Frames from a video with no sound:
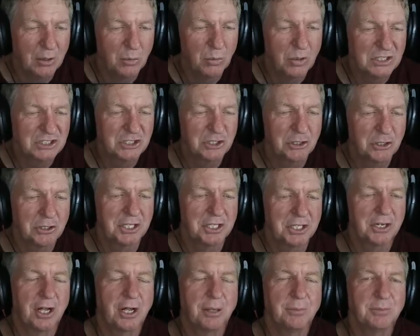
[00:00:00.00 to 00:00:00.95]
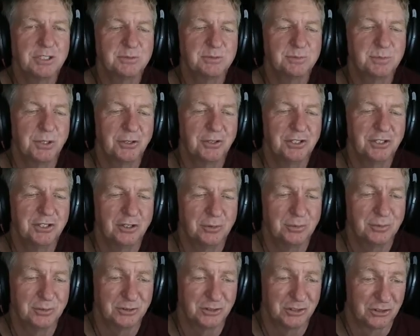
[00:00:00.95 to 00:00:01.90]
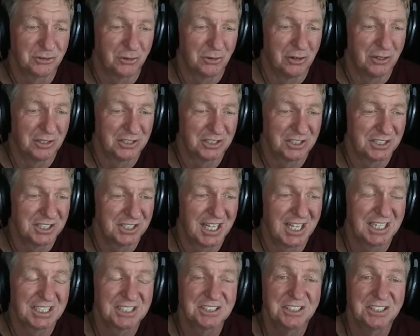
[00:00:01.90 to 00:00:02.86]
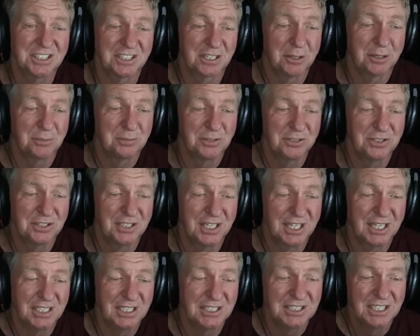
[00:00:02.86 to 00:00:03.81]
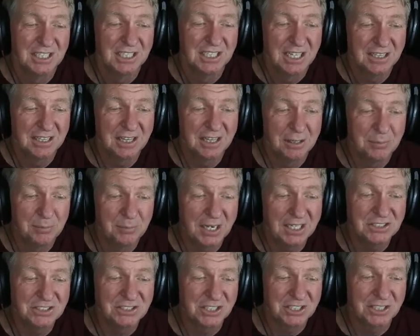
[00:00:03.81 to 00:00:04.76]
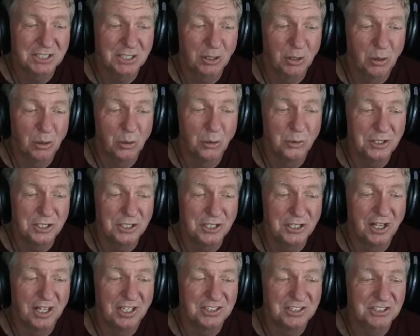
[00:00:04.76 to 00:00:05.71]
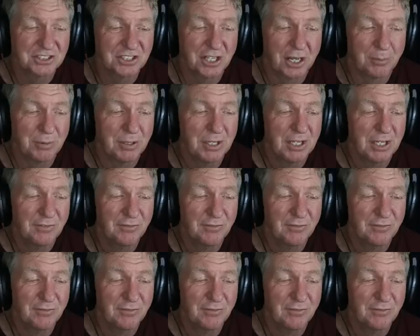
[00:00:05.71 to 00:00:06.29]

Westerly anomalies building to almost strong status in a couple of days, and then basically holding nonstop,